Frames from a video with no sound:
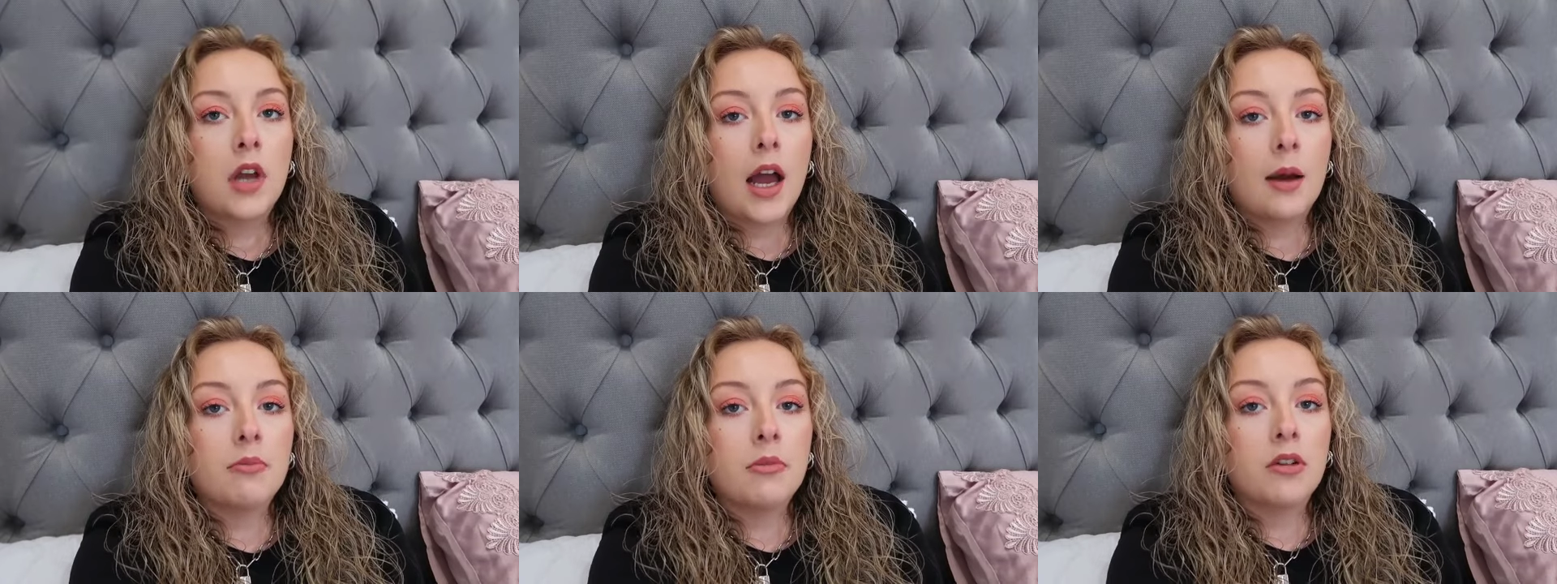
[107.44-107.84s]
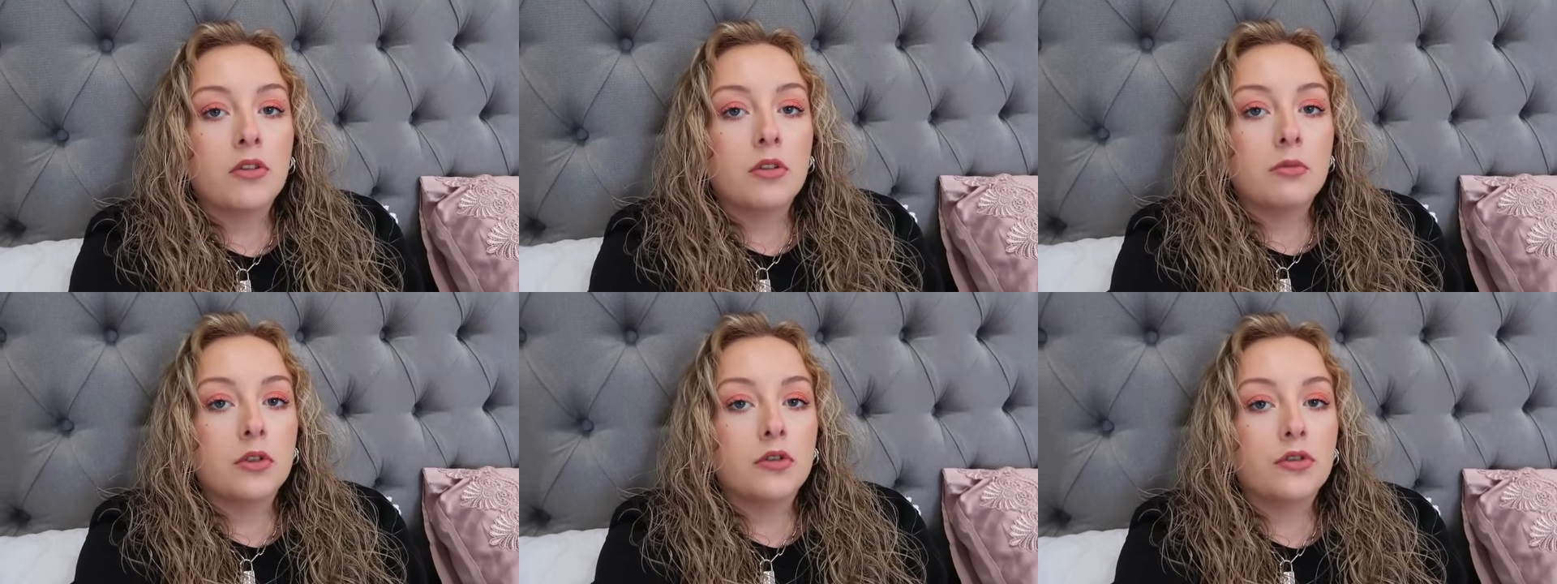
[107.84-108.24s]
I'm
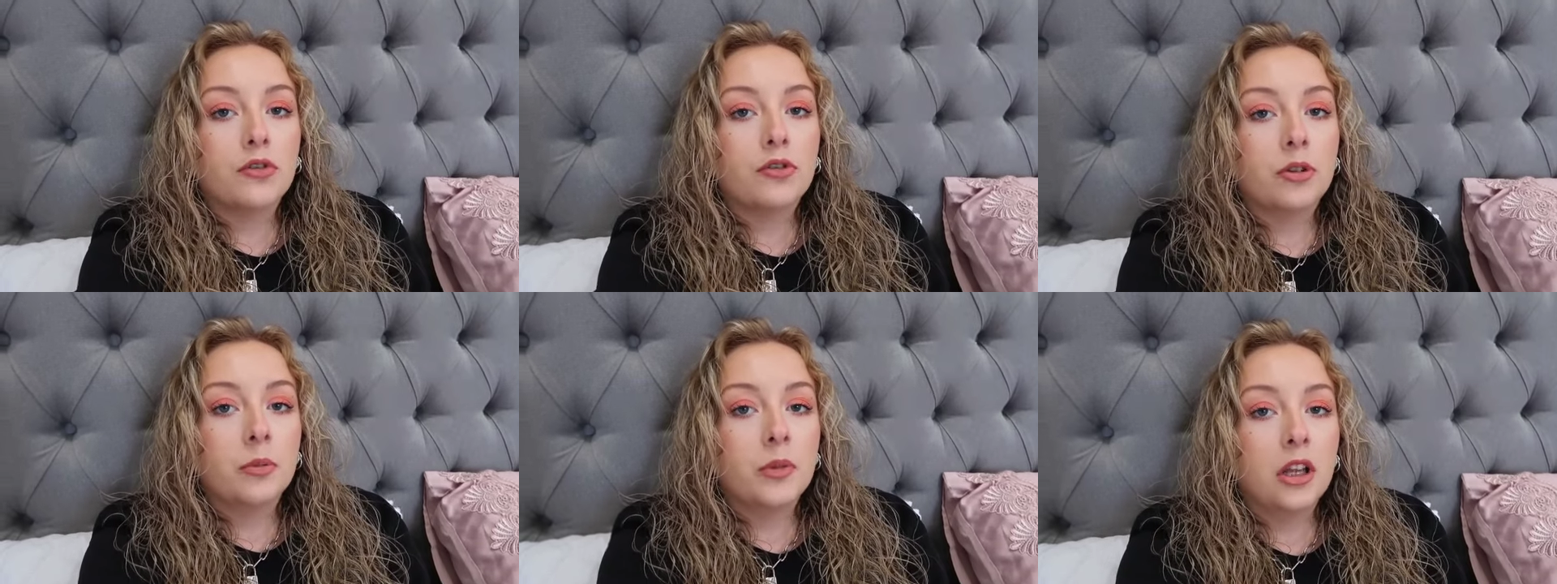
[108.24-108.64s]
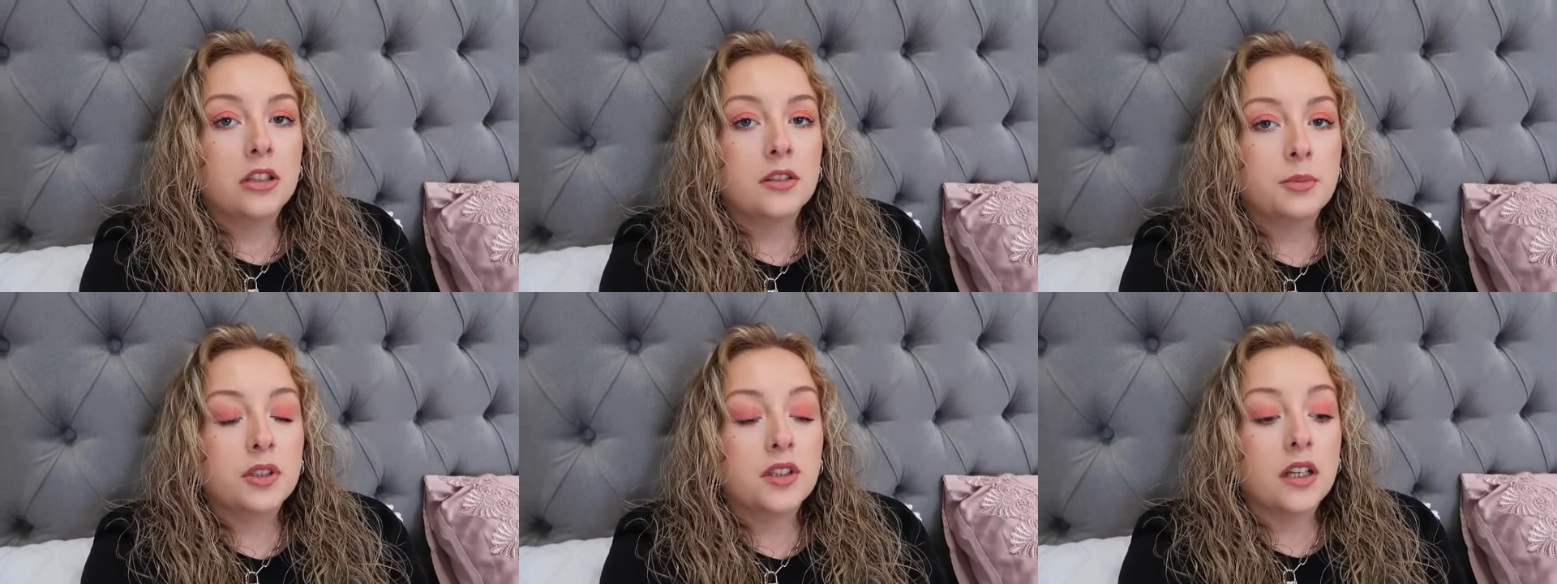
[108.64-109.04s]
never moving from
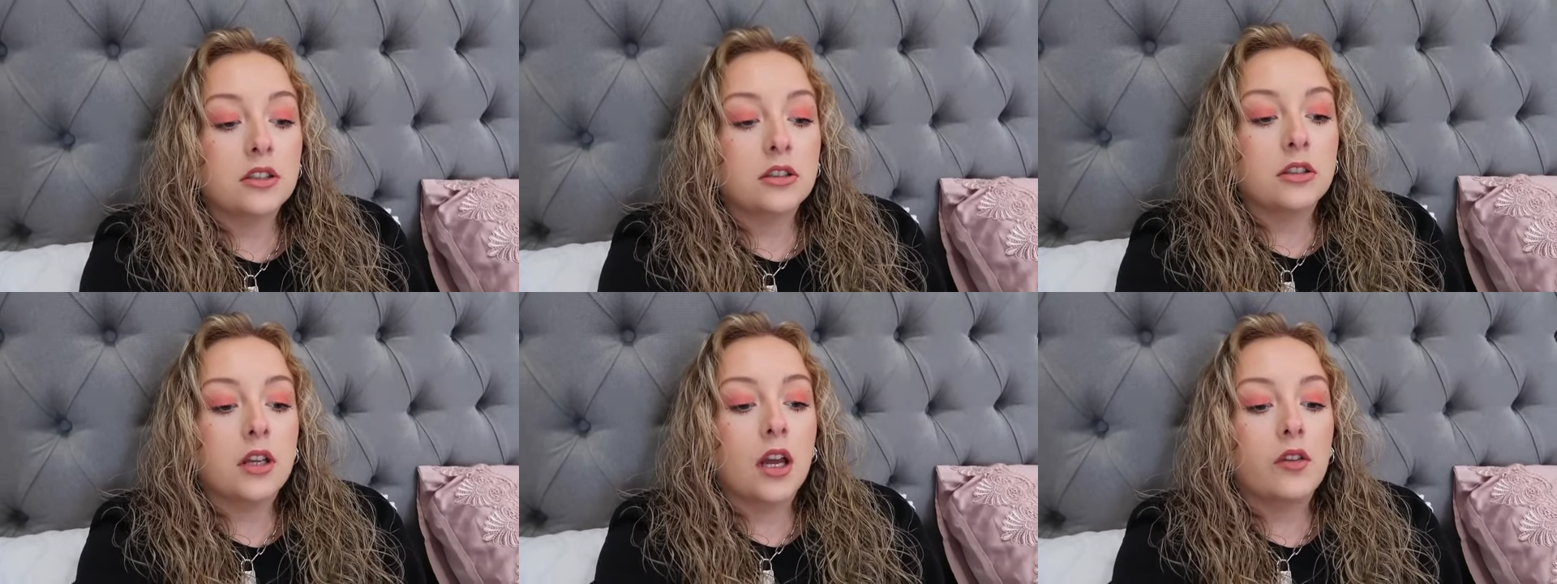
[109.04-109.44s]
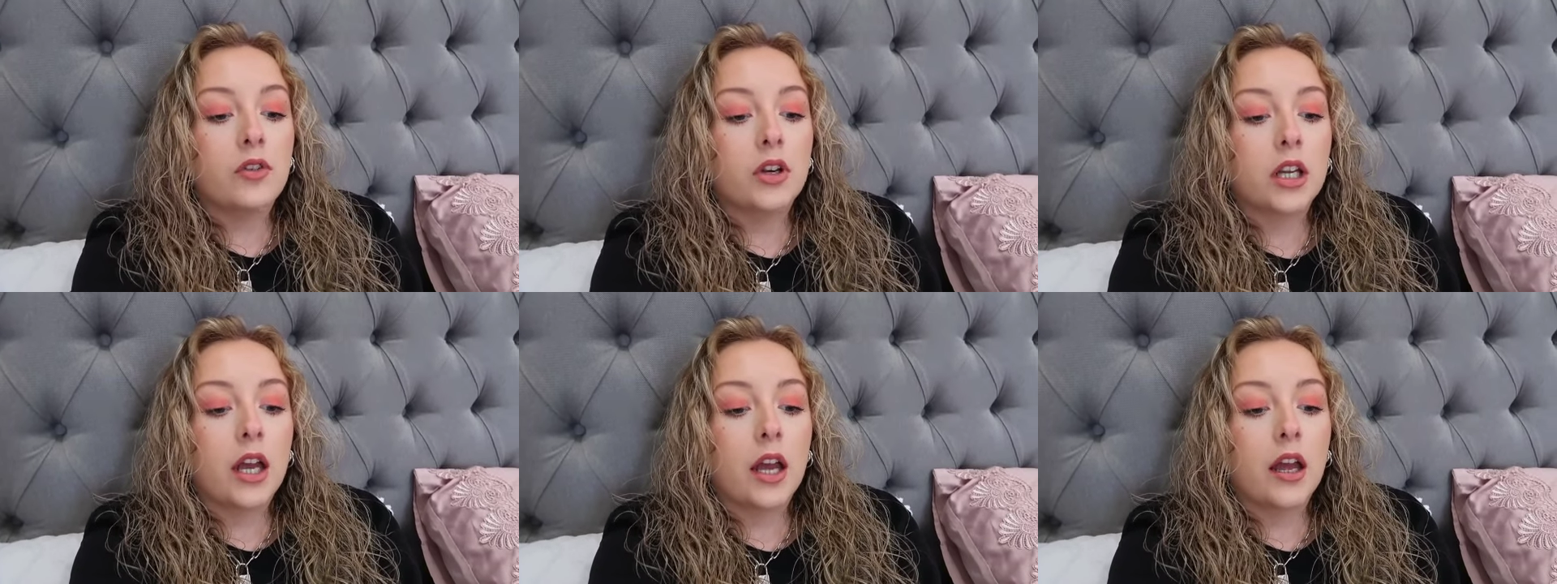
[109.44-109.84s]
this position
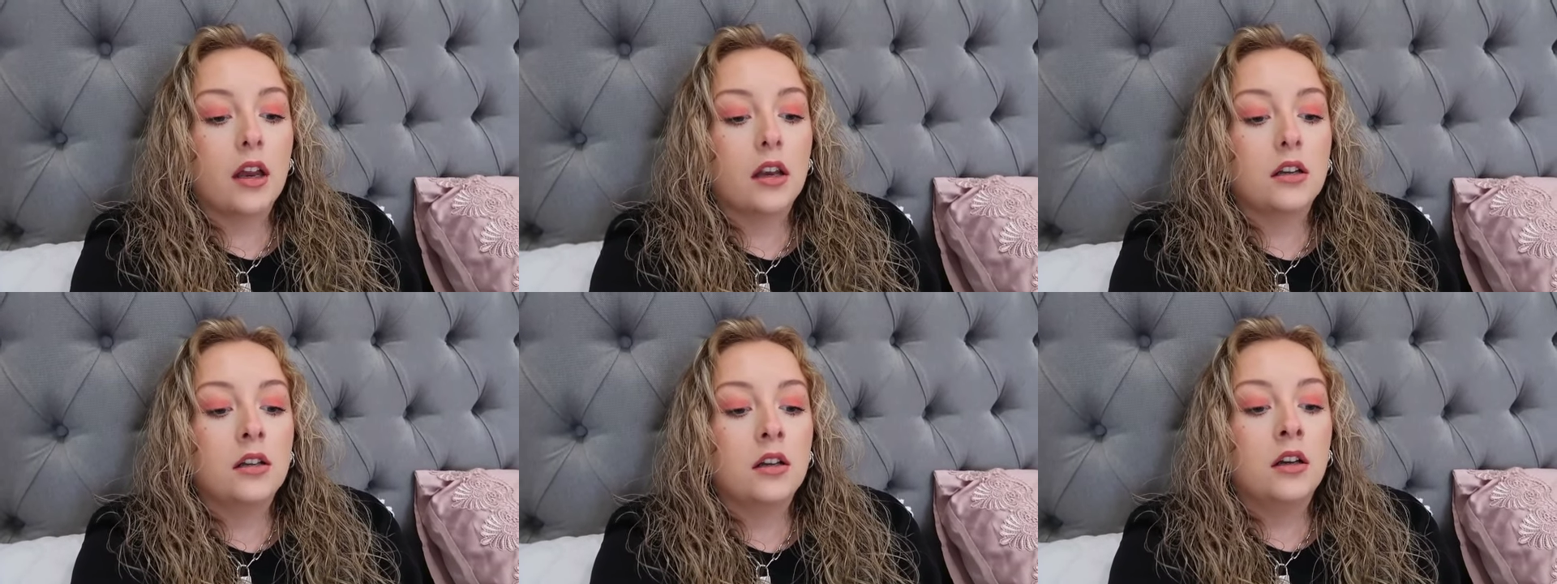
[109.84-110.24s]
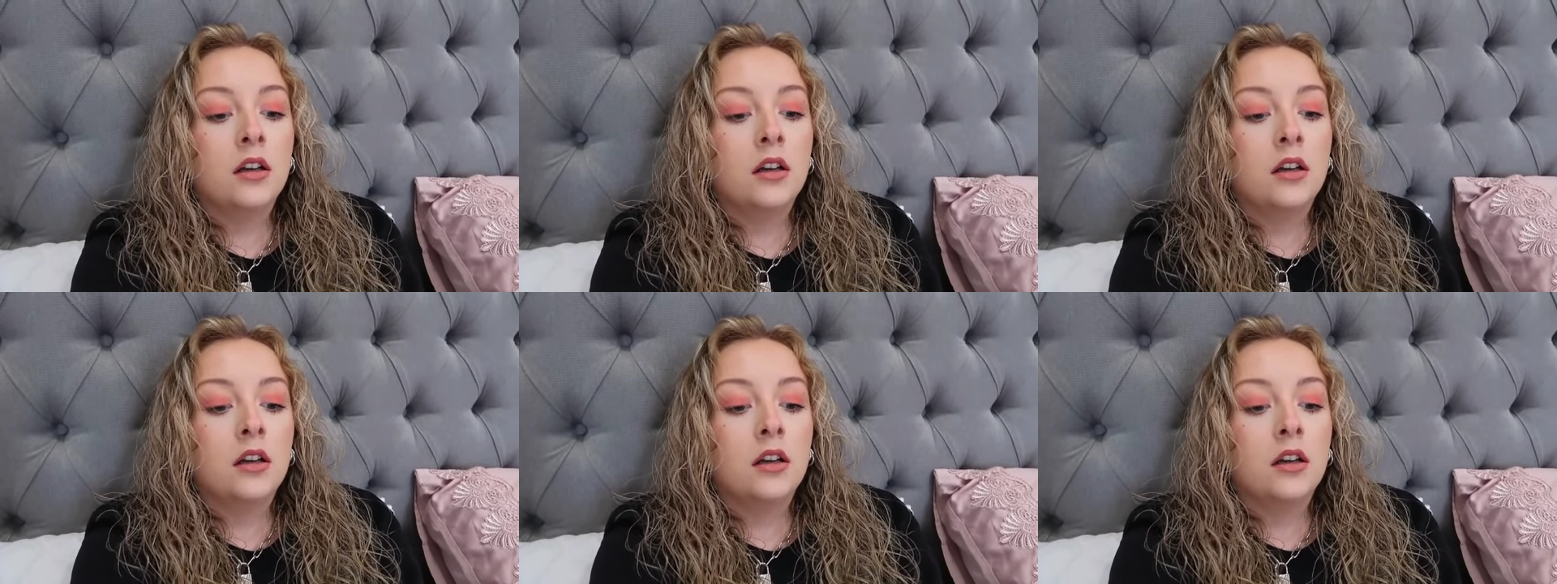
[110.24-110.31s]
ever again.